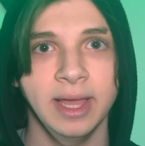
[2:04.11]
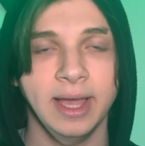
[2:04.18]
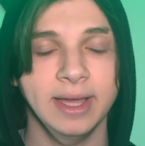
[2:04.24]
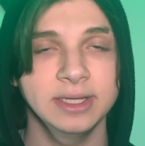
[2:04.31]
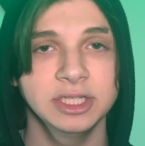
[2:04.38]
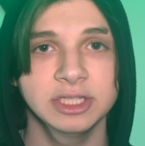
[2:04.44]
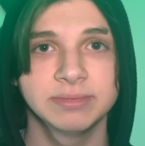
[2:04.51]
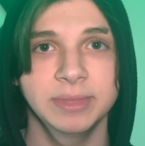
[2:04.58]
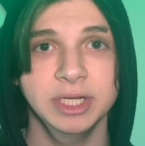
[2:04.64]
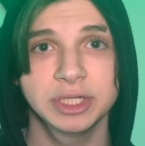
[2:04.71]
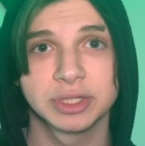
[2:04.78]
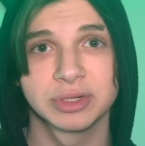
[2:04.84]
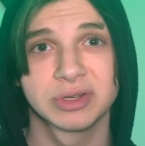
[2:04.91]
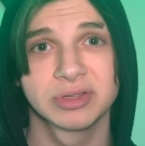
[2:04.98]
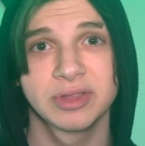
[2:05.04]
And just make
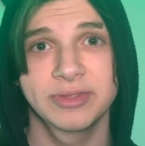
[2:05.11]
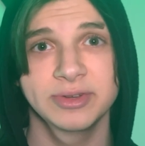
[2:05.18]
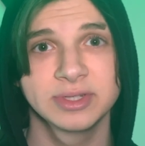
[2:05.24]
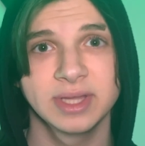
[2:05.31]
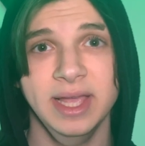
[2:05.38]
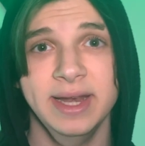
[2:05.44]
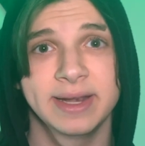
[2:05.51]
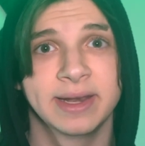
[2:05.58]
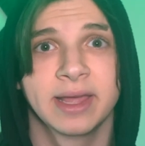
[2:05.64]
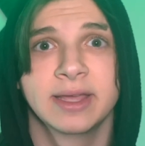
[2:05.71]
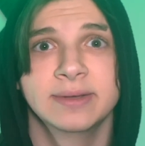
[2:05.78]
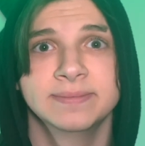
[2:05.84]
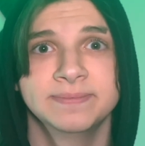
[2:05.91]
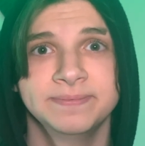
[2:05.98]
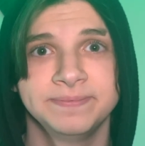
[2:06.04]
sure that there's light at
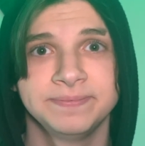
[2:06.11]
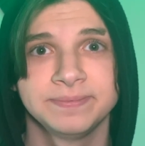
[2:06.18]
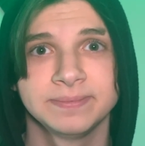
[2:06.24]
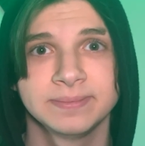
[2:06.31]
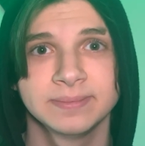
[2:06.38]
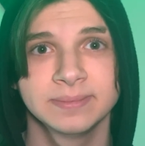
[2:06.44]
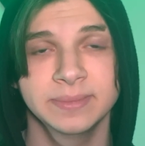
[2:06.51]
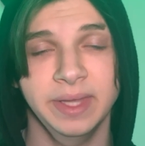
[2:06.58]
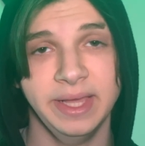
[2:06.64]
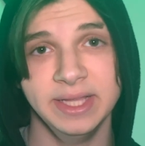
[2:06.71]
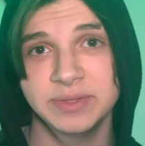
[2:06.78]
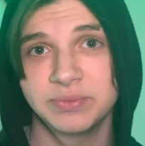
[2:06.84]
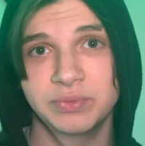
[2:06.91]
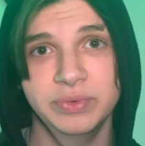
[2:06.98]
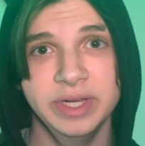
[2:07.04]
night.
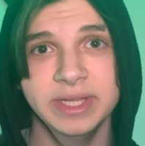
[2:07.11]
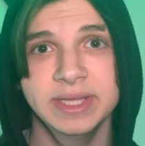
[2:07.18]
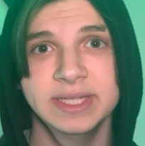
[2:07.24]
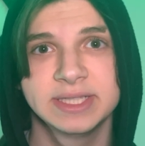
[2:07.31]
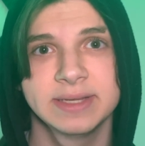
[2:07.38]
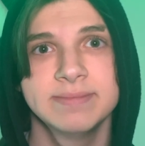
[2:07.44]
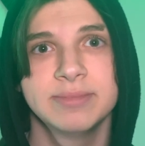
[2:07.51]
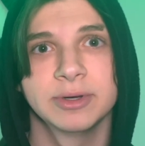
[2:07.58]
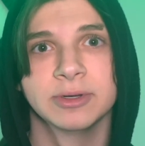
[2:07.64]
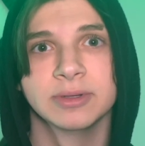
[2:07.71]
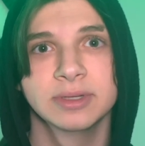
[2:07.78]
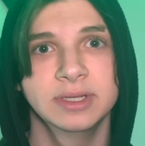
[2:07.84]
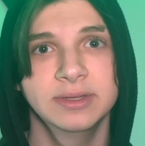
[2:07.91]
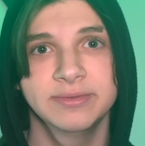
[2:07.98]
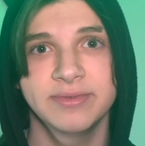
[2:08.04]
It's really
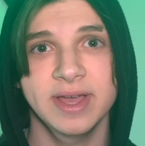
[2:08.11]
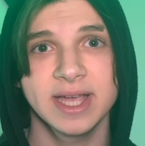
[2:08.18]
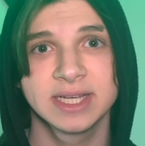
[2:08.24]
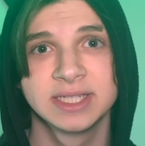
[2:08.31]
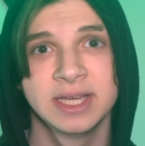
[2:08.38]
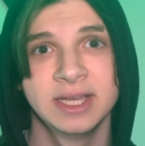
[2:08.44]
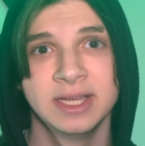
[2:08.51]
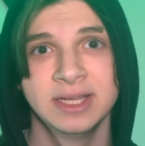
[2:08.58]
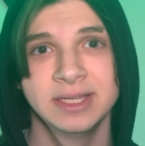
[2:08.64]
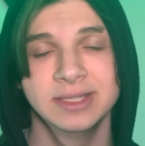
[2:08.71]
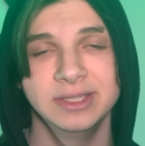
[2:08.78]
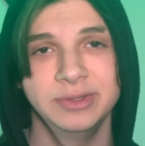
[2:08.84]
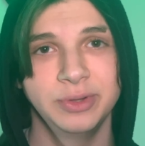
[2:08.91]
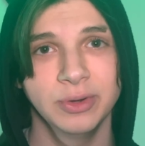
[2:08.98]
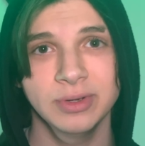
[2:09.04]
simple. In fact,
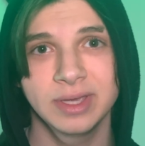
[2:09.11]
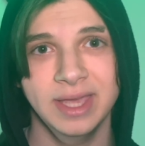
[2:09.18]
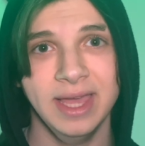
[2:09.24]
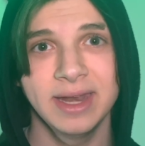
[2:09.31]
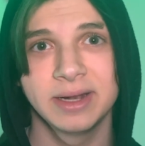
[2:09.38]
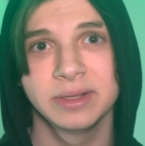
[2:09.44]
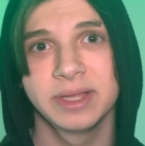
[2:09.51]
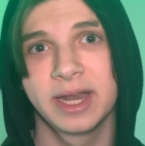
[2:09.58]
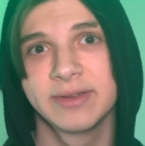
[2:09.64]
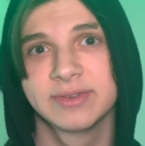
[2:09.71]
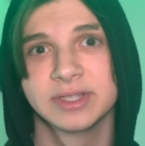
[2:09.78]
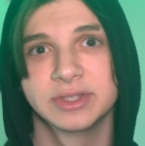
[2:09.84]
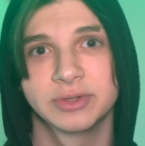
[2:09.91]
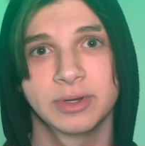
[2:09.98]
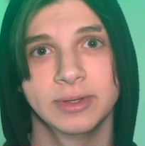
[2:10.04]
you don't get a lot
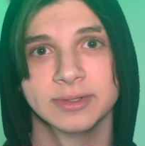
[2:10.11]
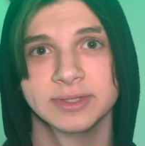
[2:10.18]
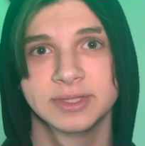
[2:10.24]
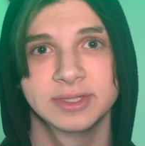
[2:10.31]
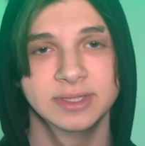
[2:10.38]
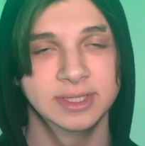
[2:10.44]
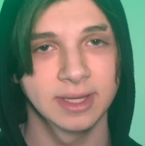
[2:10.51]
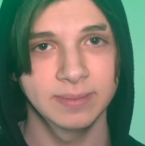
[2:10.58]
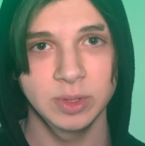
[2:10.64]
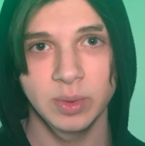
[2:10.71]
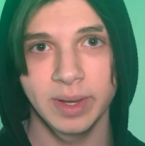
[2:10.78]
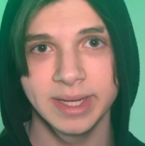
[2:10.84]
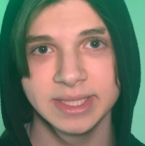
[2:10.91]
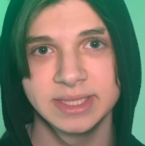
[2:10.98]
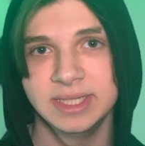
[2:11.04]
of controls.
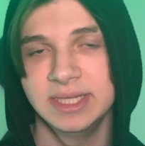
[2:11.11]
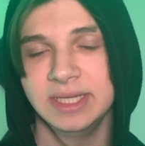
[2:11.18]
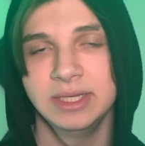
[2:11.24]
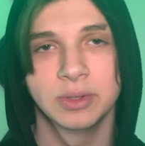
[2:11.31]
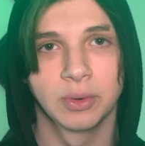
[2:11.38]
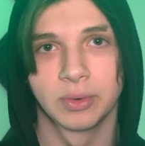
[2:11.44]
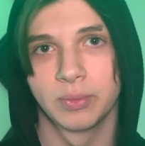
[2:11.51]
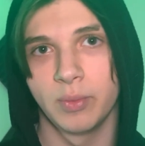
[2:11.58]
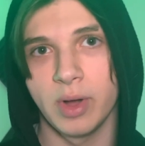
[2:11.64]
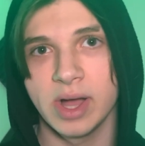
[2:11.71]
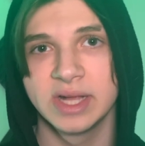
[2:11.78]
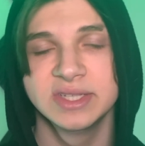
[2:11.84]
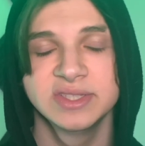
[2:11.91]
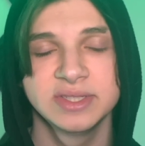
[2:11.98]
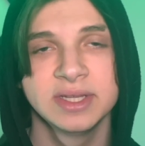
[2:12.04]
WASD or
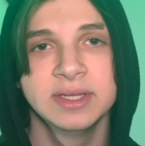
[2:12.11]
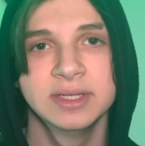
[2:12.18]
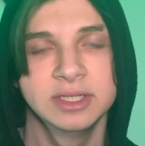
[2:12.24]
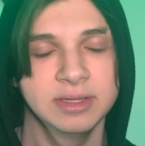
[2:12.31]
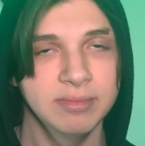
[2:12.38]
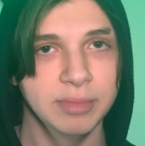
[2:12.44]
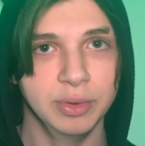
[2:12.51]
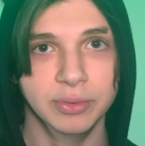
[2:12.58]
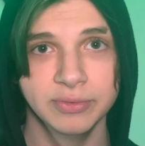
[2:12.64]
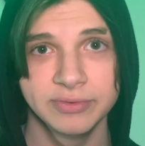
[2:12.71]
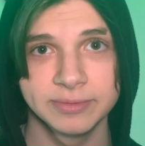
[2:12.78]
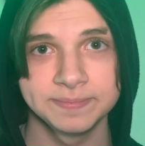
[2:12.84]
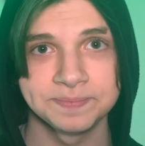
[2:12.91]
WASD to move.